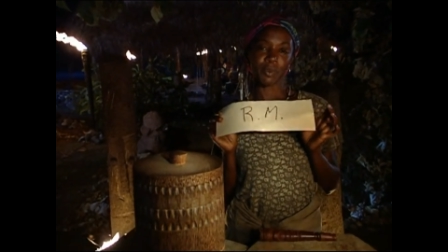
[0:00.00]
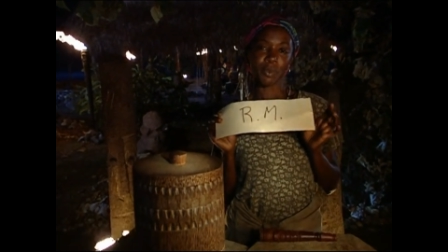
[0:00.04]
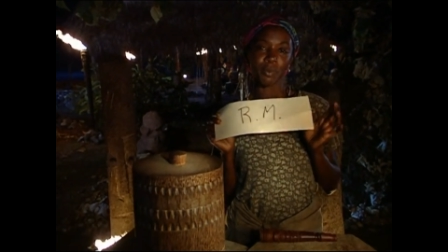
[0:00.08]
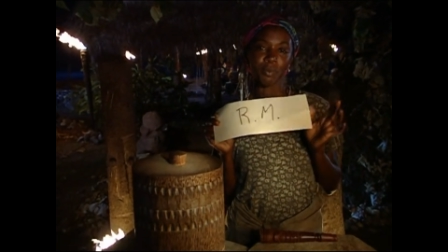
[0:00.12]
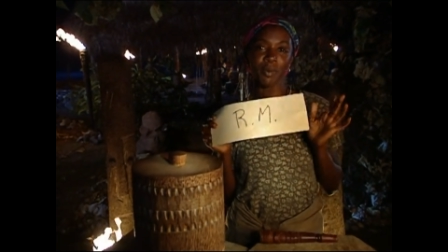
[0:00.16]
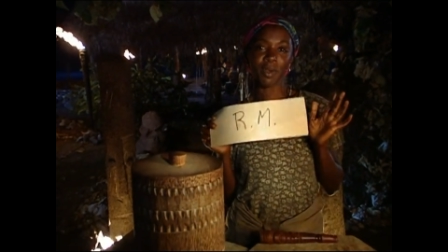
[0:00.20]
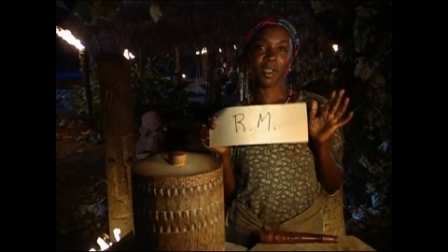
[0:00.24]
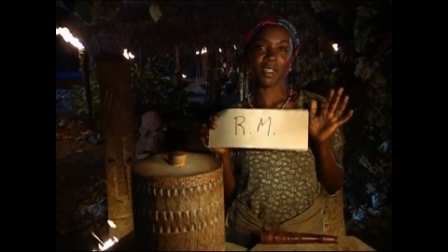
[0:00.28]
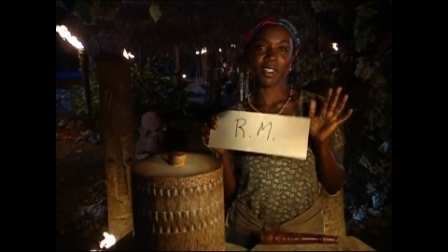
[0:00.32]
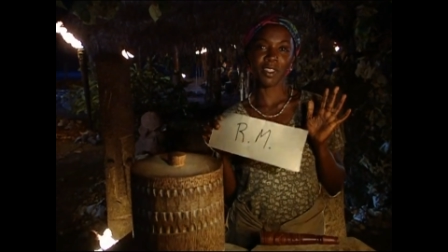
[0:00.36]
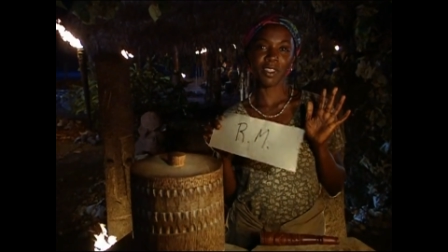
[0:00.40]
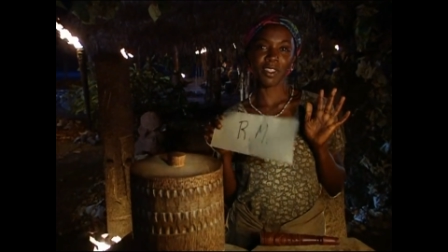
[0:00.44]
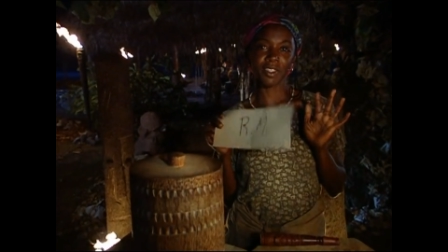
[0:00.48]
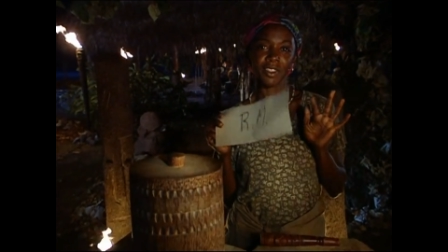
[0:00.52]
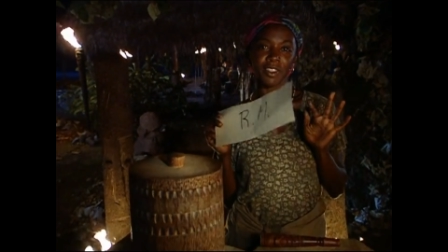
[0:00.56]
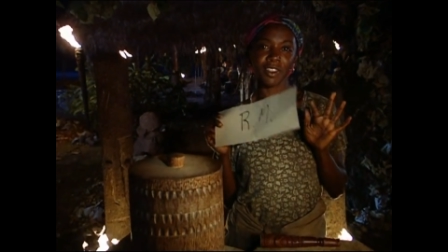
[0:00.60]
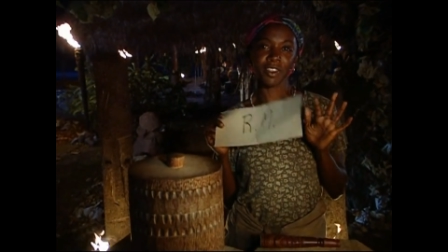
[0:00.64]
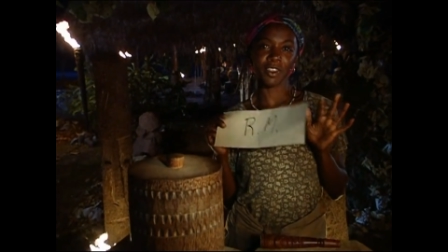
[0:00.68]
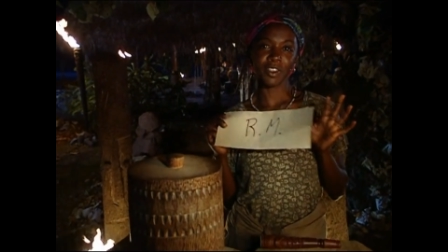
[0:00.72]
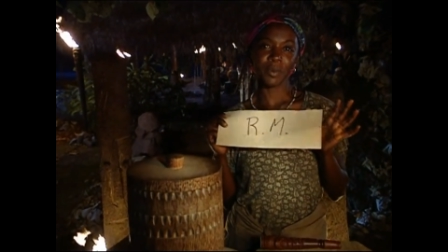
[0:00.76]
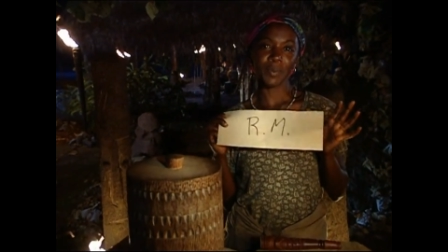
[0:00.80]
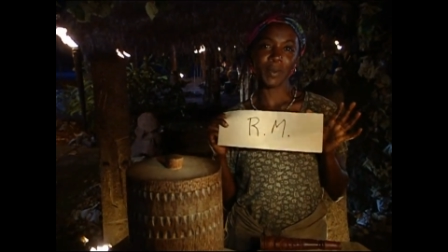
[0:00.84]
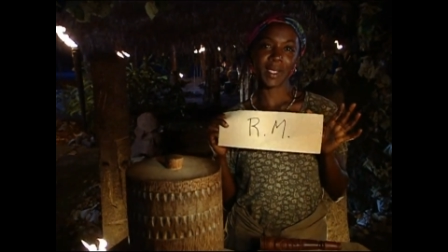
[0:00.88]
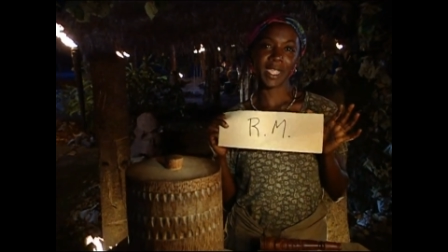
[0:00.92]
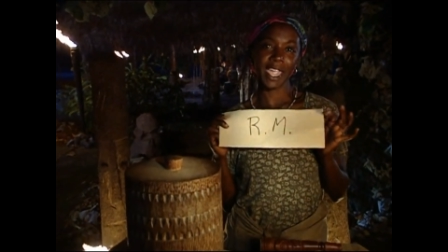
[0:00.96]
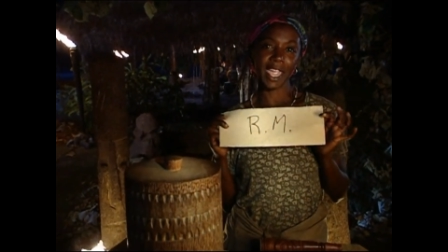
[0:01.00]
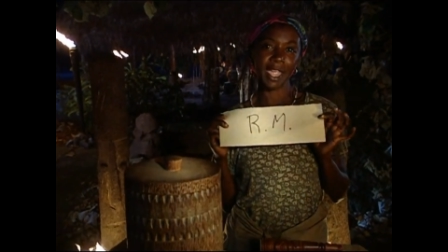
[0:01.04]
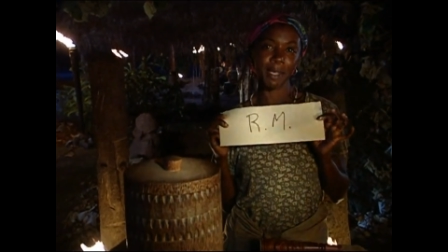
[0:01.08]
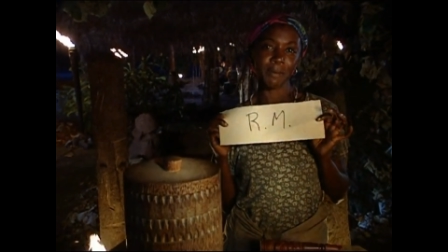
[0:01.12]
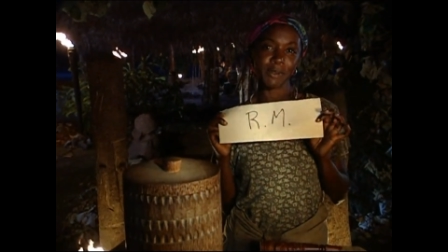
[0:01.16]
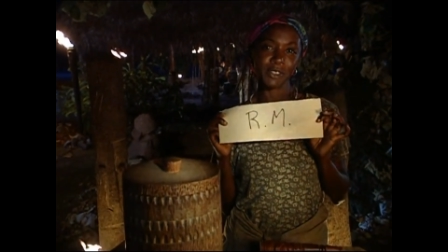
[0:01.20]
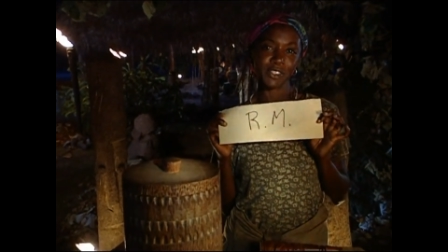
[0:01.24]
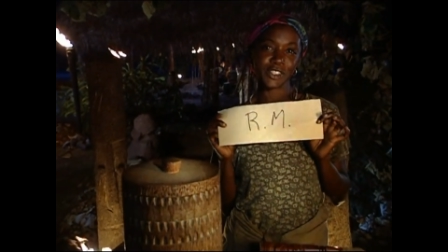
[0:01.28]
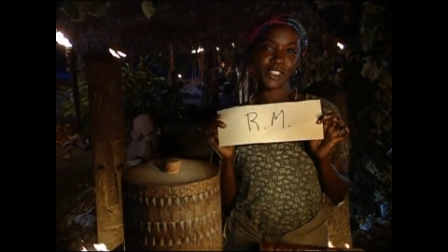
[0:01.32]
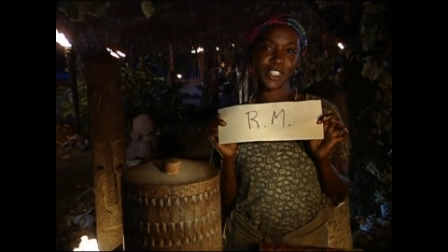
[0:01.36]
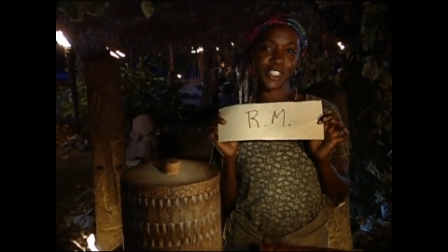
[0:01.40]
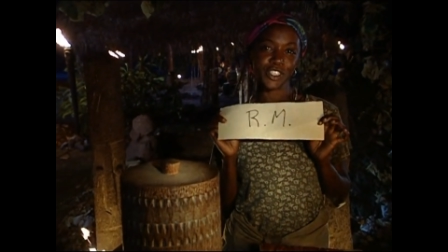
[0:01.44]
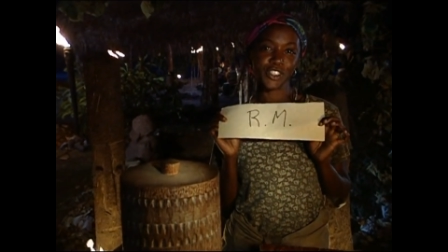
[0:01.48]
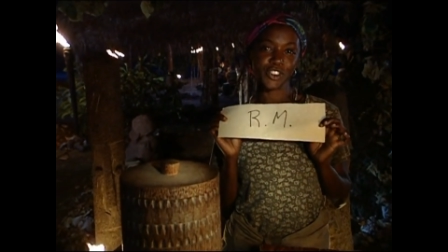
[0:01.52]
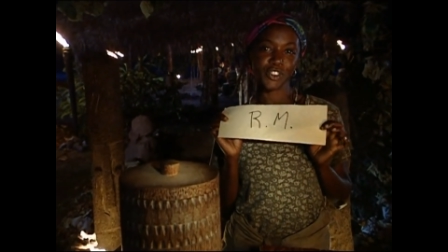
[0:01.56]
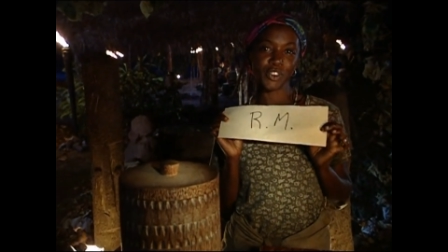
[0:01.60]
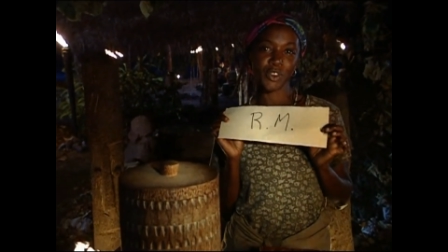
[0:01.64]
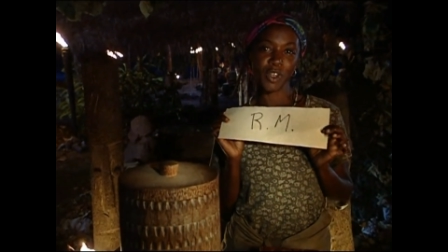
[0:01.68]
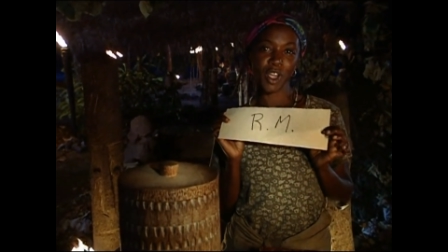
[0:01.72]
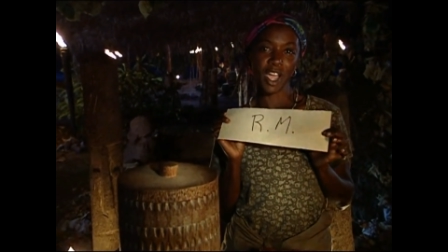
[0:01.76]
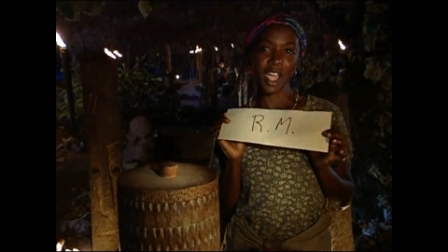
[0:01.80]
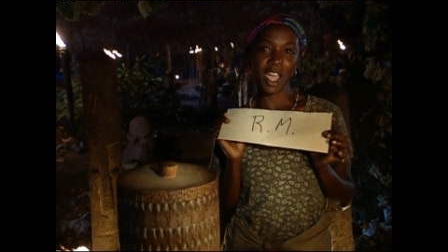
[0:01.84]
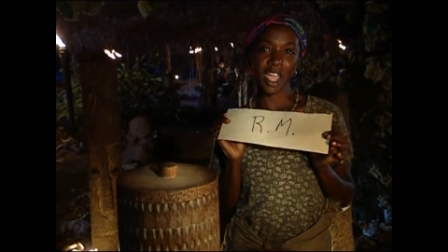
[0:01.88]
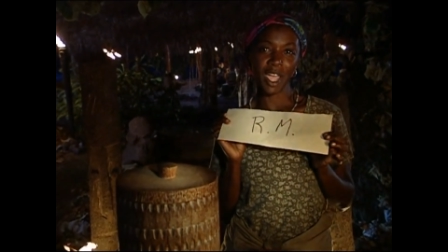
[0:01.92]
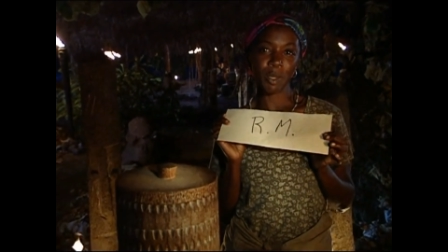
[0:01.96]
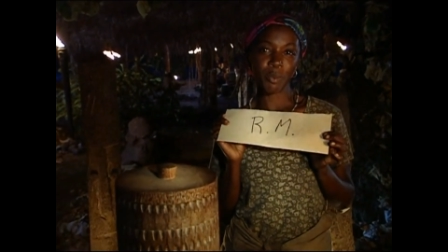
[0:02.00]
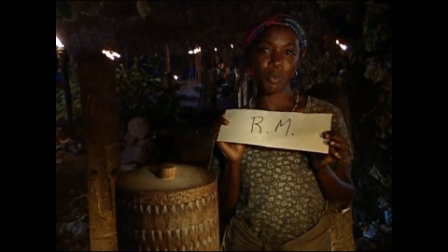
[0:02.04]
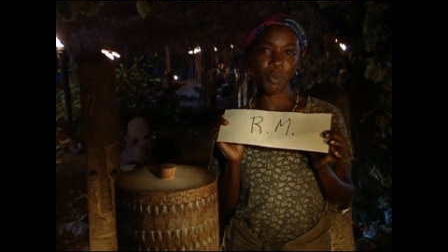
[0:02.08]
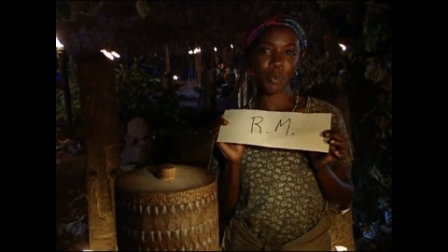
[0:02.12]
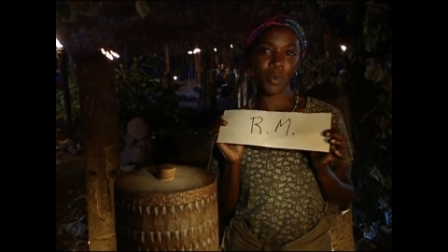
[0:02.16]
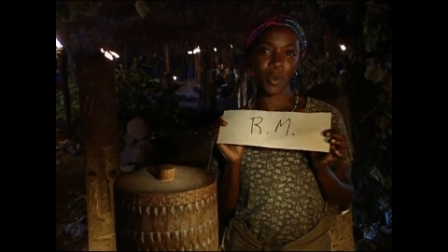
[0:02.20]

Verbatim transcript: Brother, you know, we came into this tribe